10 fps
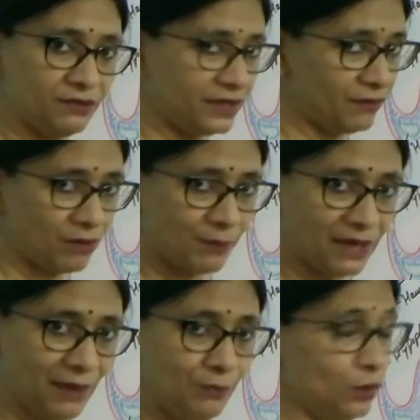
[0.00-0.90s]
with the
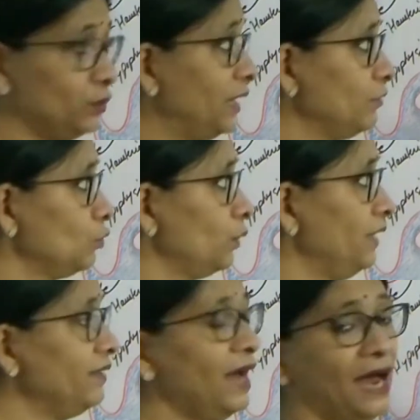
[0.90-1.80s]
developing embryo, that is known
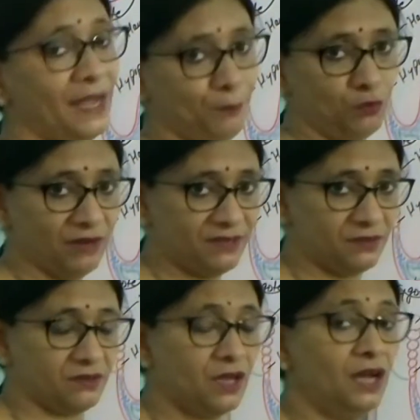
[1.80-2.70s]
as
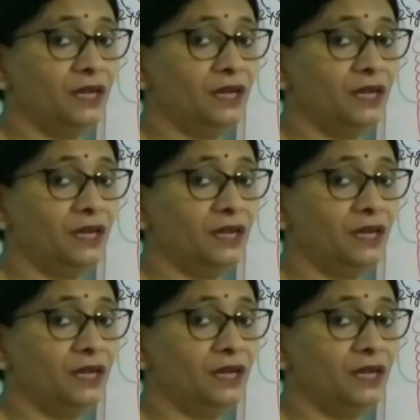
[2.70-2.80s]
hypophysis.